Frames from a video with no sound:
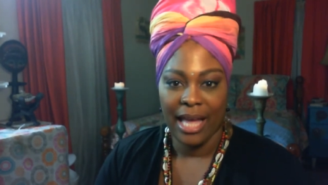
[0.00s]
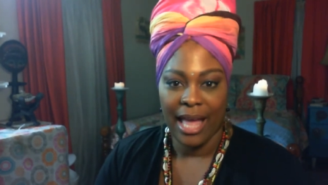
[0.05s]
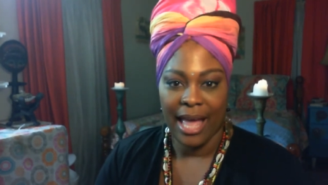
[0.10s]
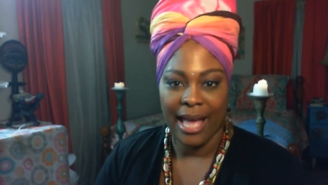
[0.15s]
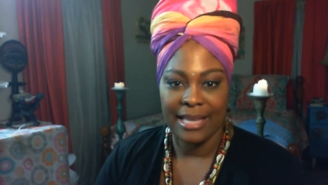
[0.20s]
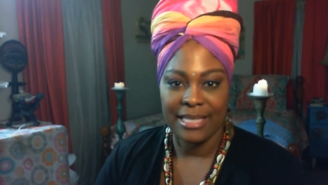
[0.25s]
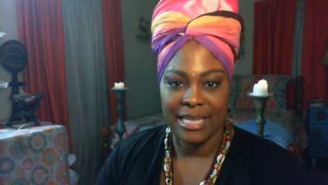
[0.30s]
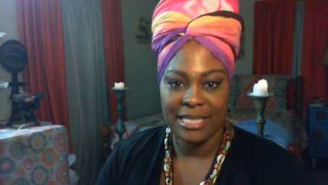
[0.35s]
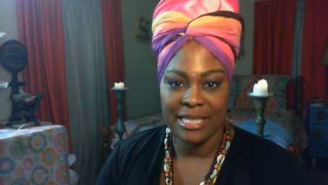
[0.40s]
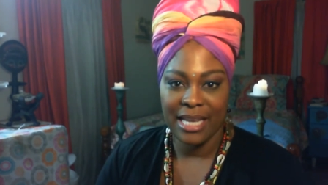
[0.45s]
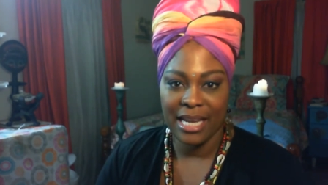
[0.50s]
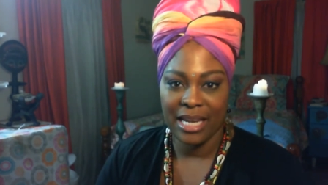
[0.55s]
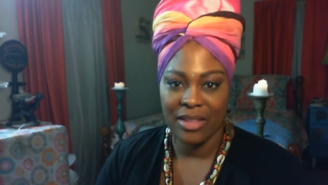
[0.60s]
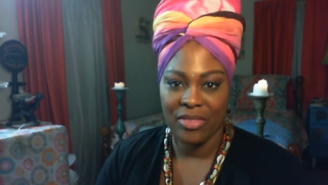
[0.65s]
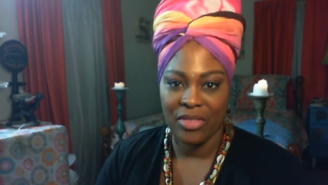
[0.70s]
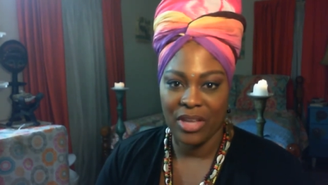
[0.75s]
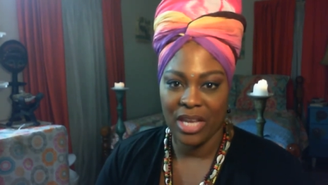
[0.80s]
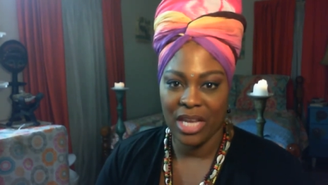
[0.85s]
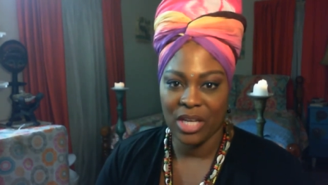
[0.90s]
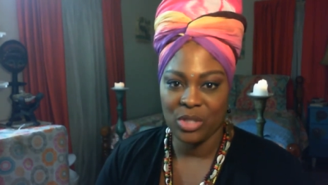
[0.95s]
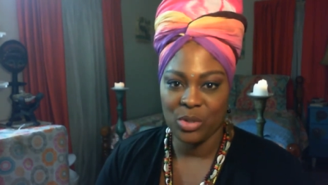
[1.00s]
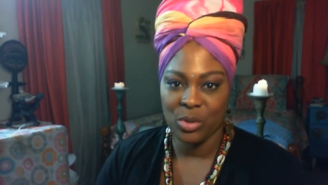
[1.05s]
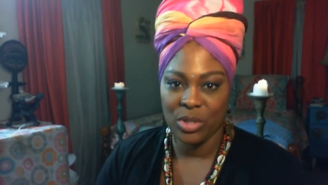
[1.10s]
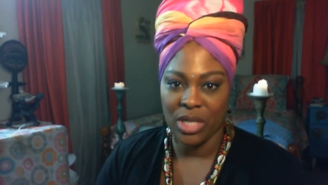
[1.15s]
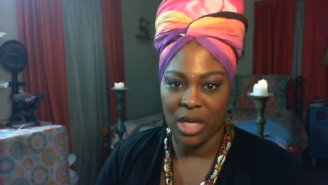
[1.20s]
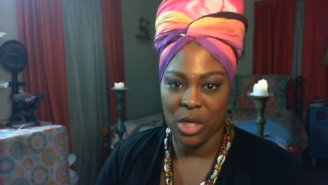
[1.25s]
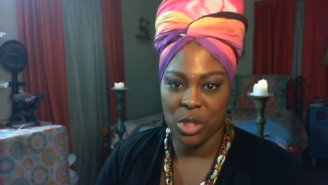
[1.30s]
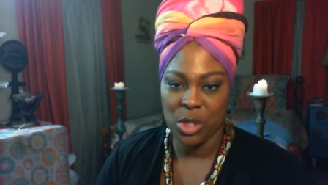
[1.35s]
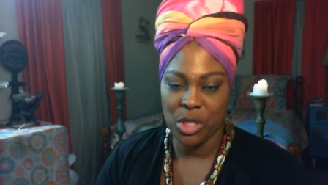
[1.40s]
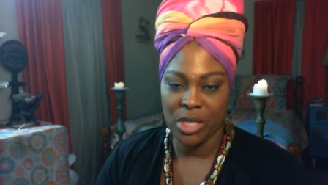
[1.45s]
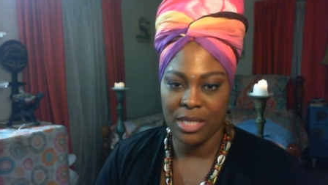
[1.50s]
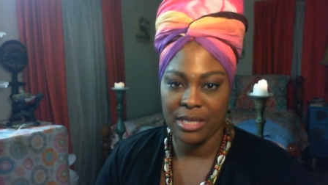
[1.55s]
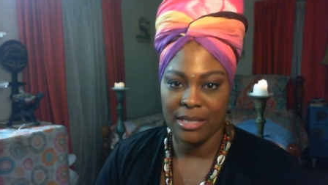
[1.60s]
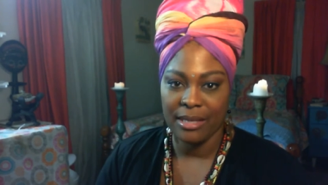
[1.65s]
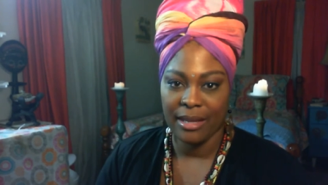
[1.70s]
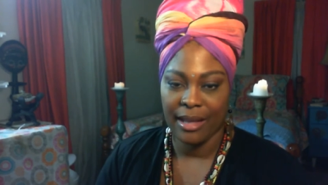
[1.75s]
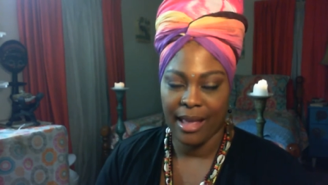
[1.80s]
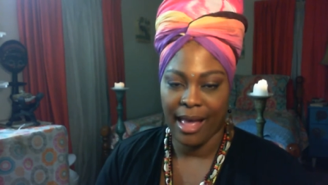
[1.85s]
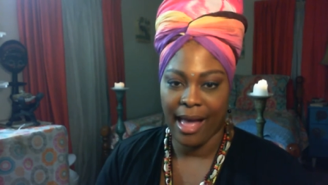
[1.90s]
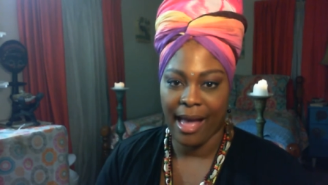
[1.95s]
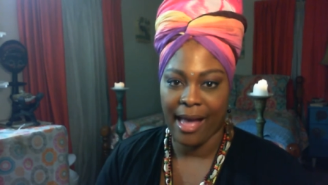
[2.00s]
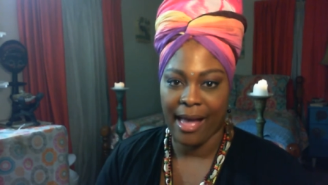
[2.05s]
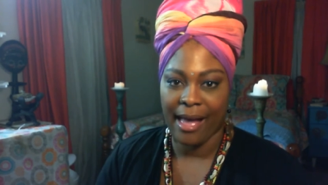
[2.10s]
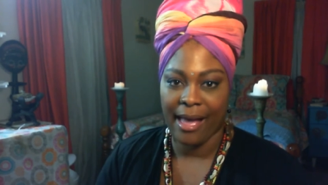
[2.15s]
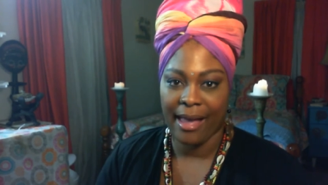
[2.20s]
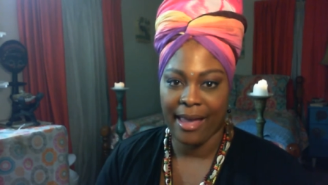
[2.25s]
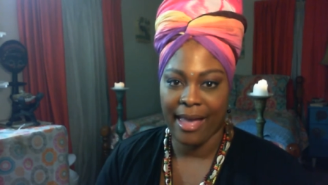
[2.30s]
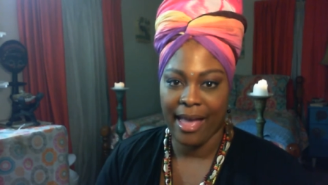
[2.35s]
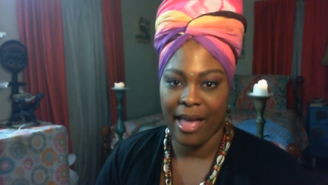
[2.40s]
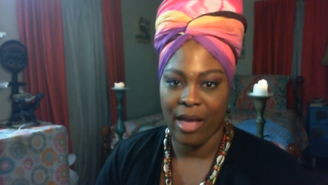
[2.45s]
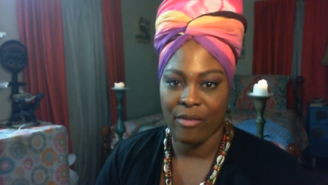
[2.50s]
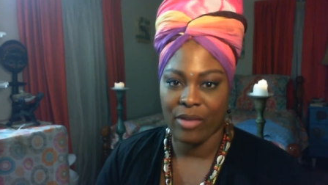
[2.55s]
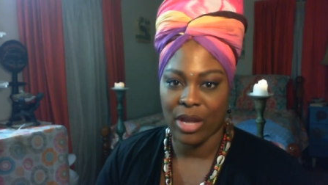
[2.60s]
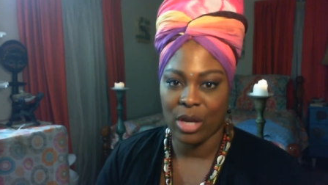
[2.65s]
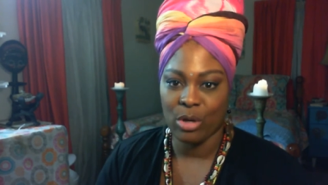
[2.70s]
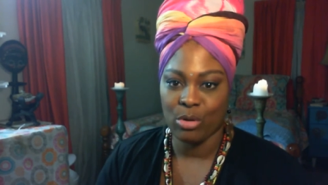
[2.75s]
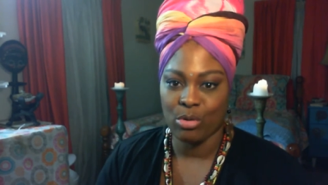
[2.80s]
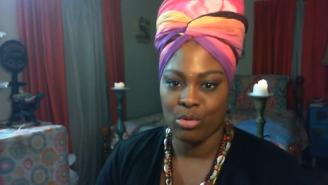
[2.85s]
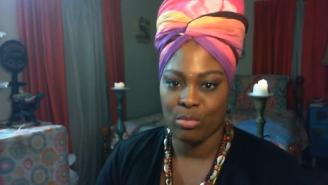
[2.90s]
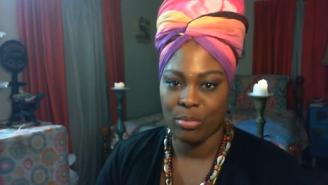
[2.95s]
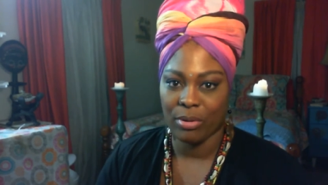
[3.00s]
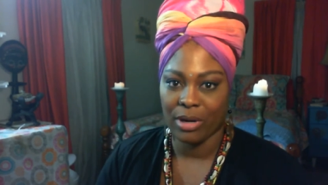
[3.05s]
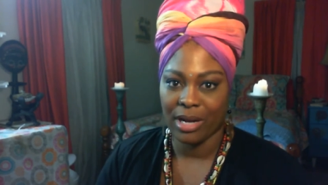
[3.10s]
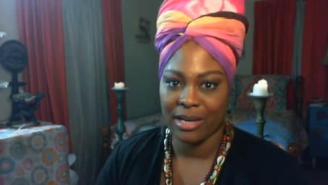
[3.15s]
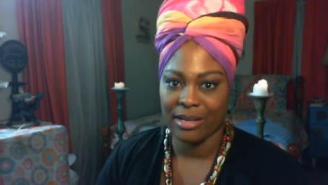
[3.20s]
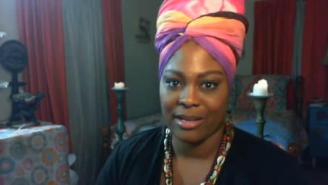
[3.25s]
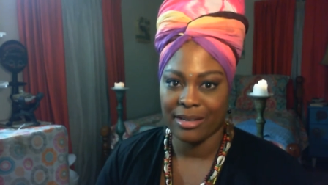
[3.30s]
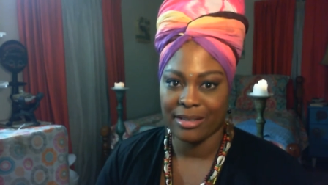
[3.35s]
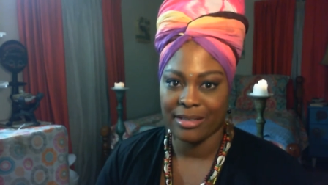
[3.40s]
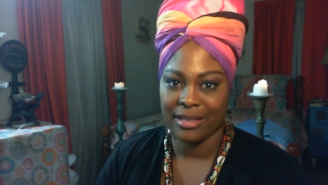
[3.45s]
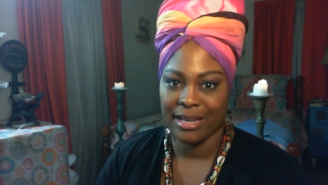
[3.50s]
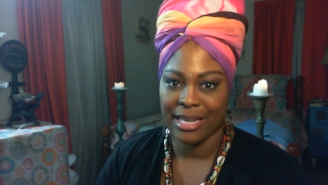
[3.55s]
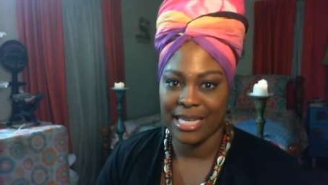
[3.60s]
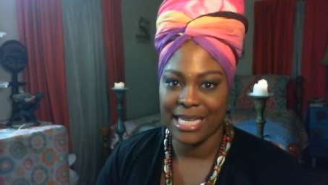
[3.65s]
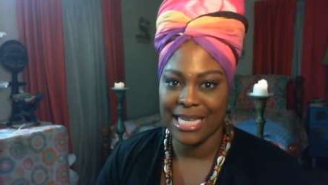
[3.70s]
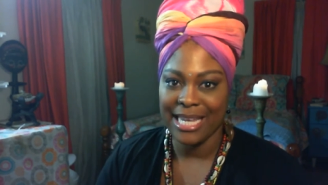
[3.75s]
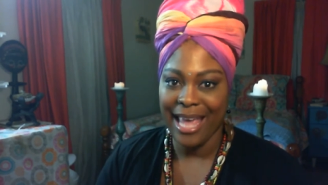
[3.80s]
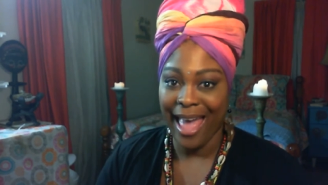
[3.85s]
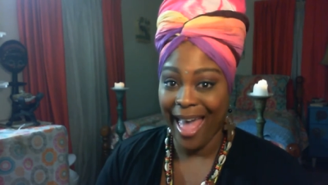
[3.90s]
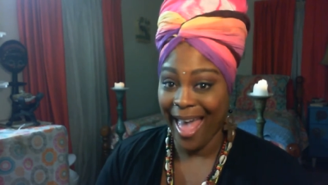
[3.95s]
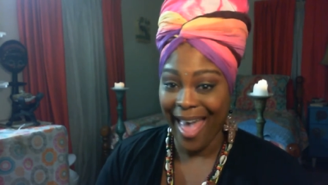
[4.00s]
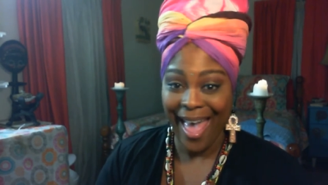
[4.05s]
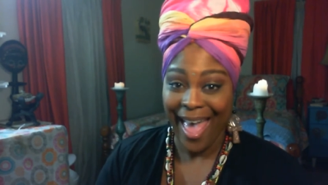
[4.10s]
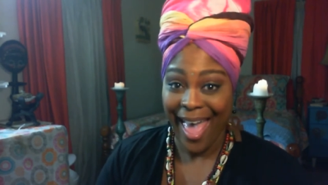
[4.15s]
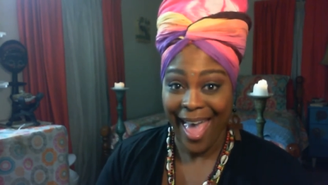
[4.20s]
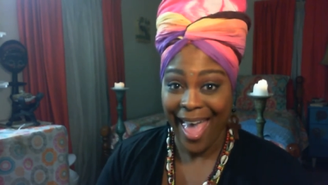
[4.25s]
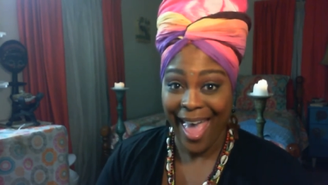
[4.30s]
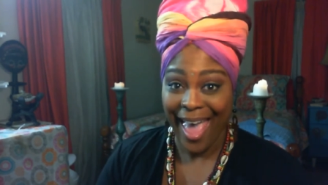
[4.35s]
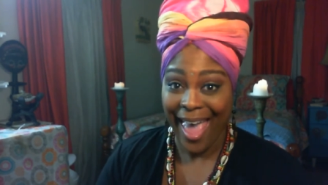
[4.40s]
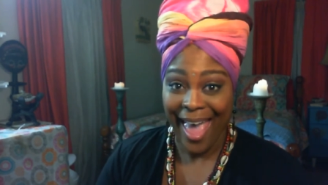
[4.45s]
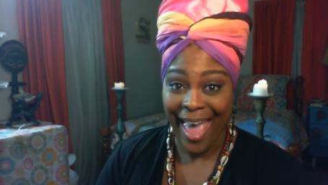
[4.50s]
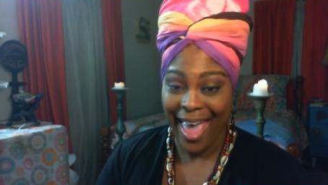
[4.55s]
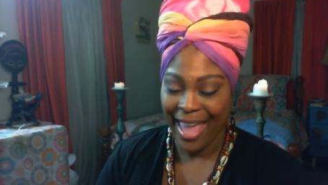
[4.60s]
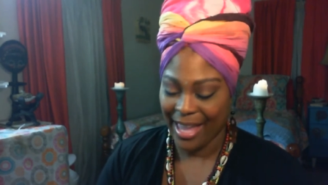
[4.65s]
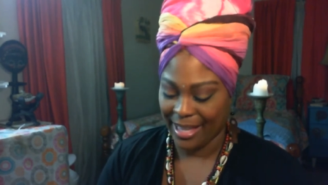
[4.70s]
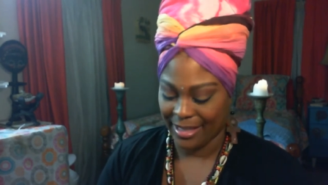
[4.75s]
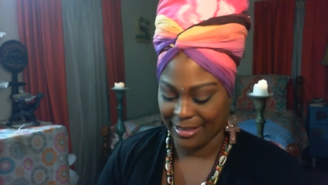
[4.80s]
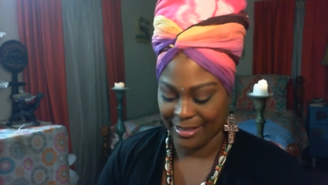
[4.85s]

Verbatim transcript: as I said in the introduction, I have a new product. Yay!